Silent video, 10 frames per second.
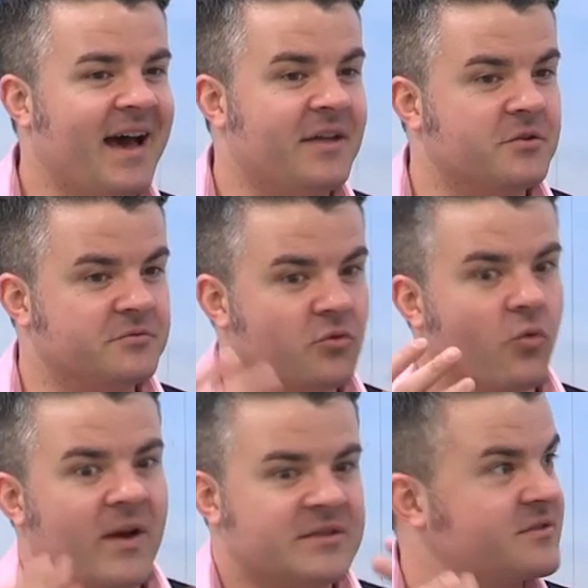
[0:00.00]
and who's
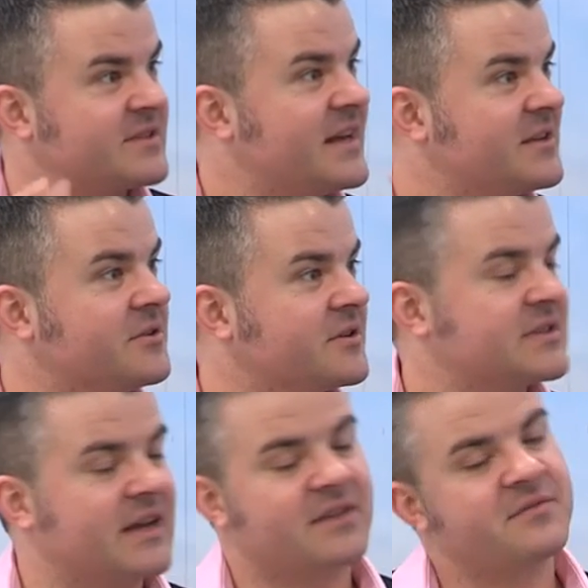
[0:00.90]
always on
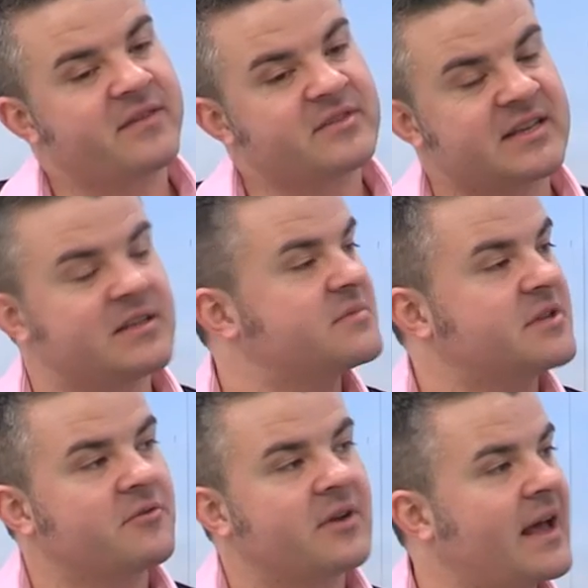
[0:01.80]
tenterhooks. And I've never seen them
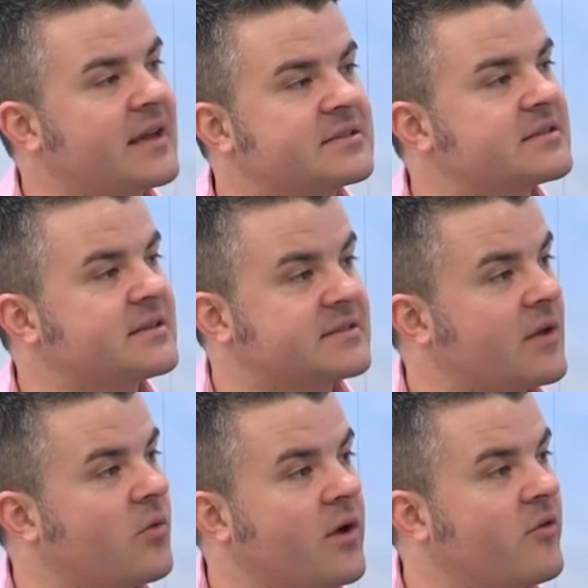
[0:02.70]
so relaxed mm. as
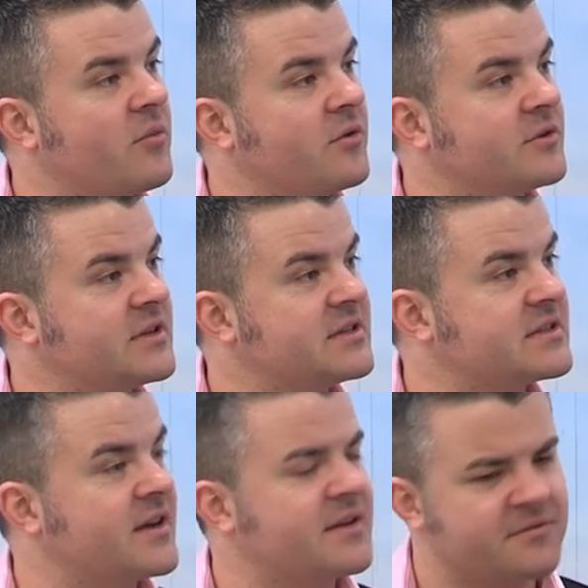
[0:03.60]
they were on board. It
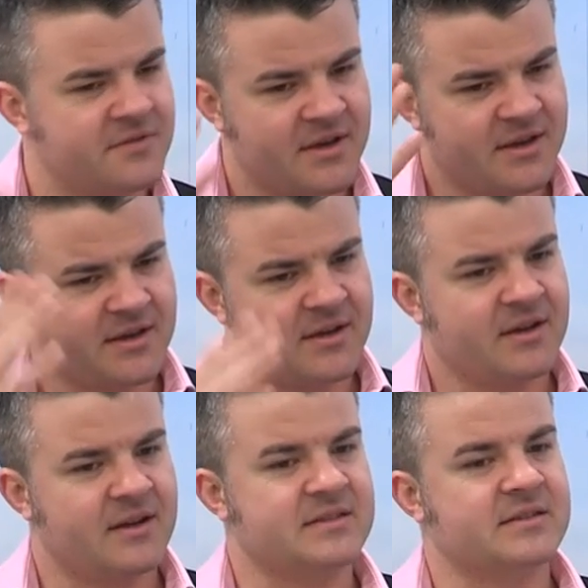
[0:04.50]
just kind of
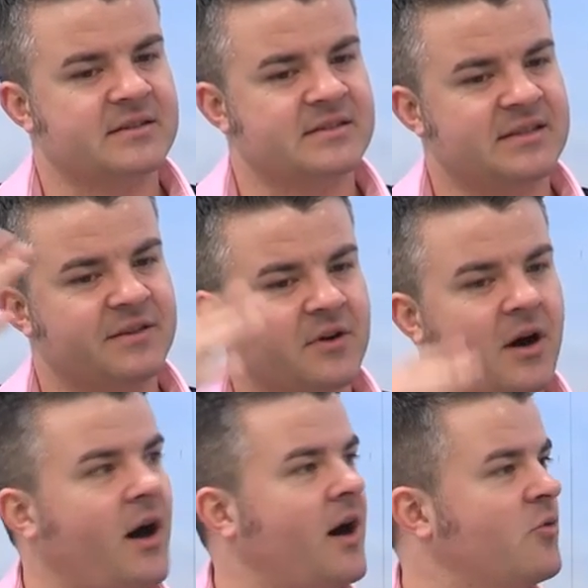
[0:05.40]
like this, this sea of
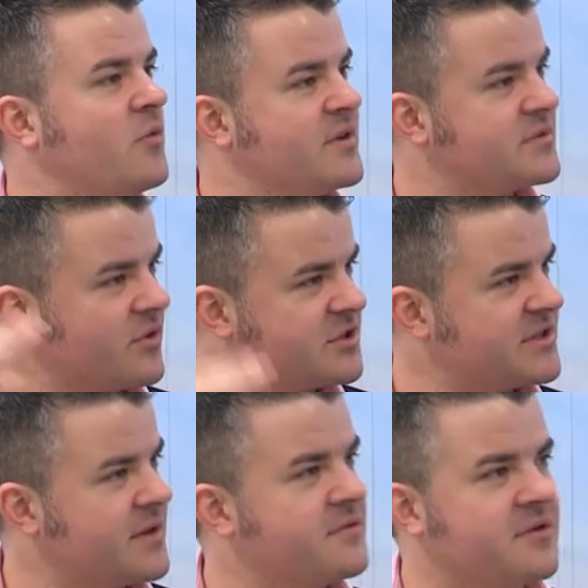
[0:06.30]
calm almost mm.
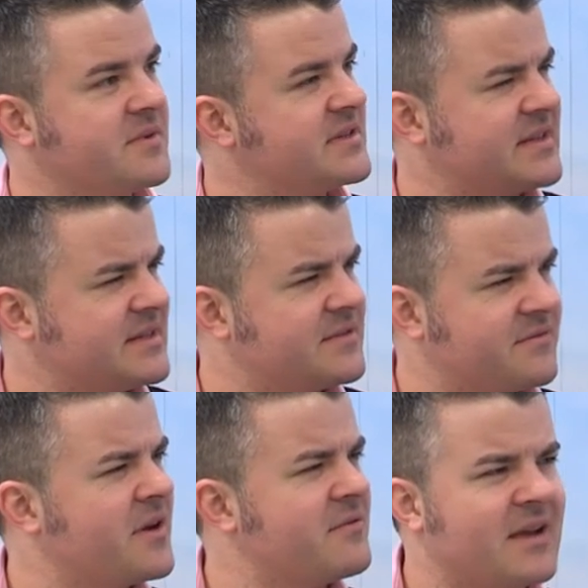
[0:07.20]
washes over them. It's it's a
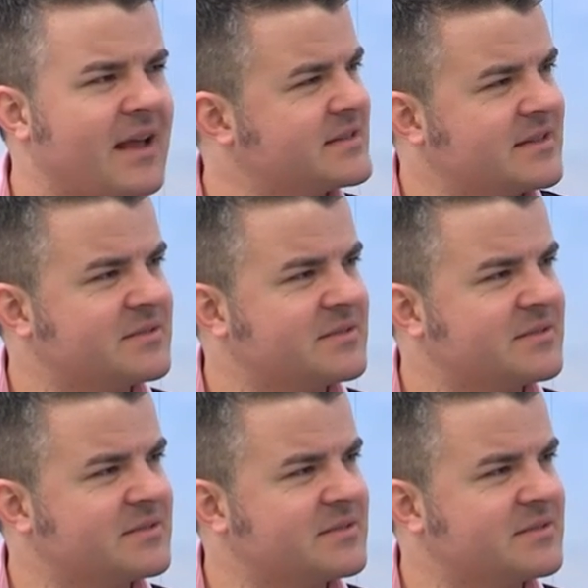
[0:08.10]
very relaxing